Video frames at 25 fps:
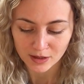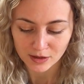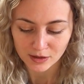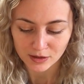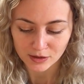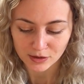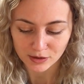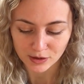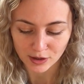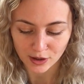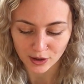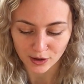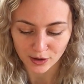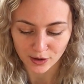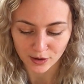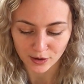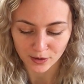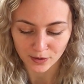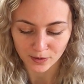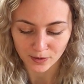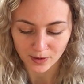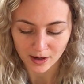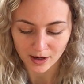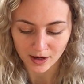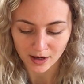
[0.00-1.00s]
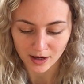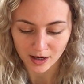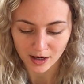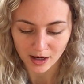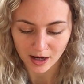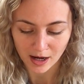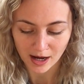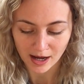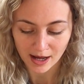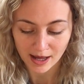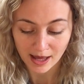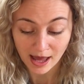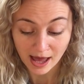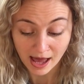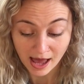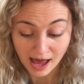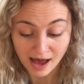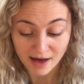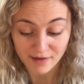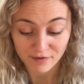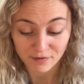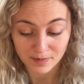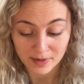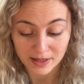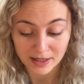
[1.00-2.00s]
So I
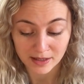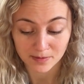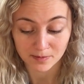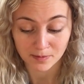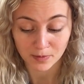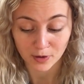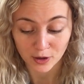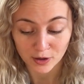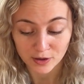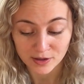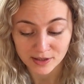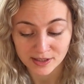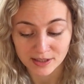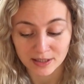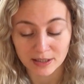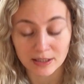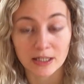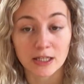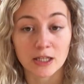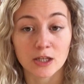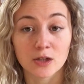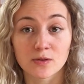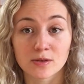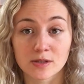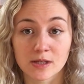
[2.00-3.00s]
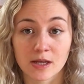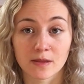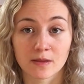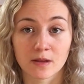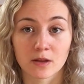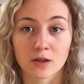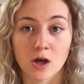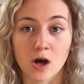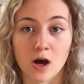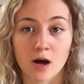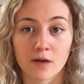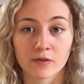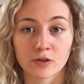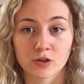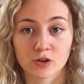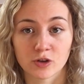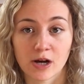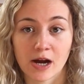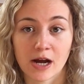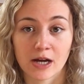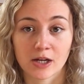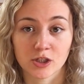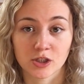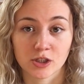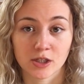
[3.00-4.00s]
have been personally using the law of
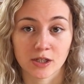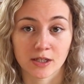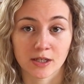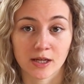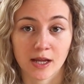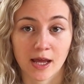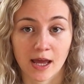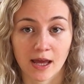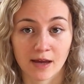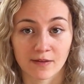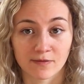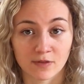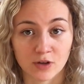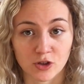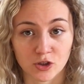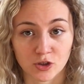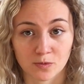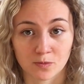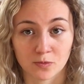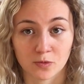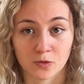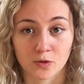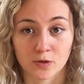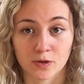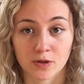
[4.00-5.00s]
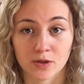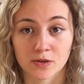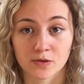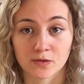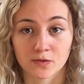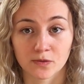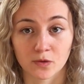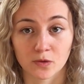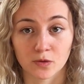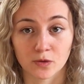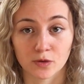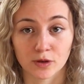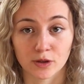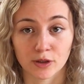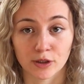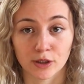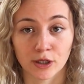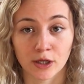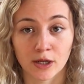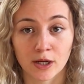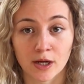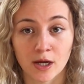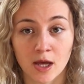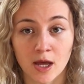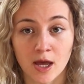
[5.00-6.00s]
attraction and vision boards
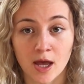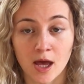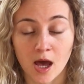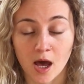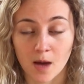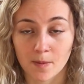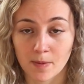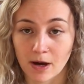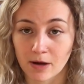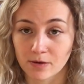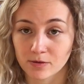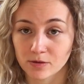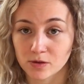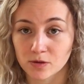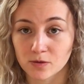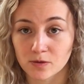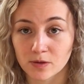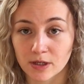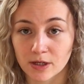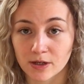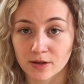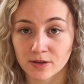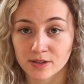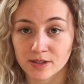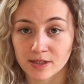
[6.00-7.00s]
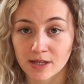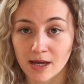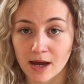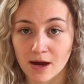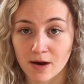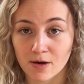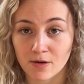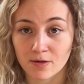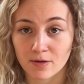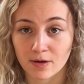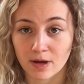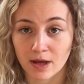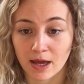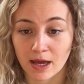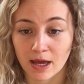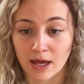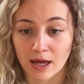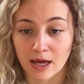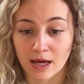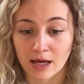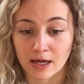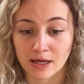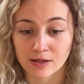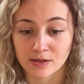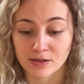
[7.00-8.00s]
for about 2 years now,
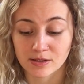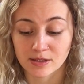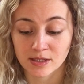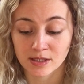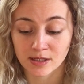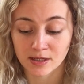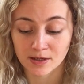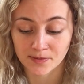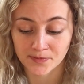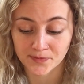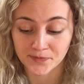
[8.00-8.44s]
and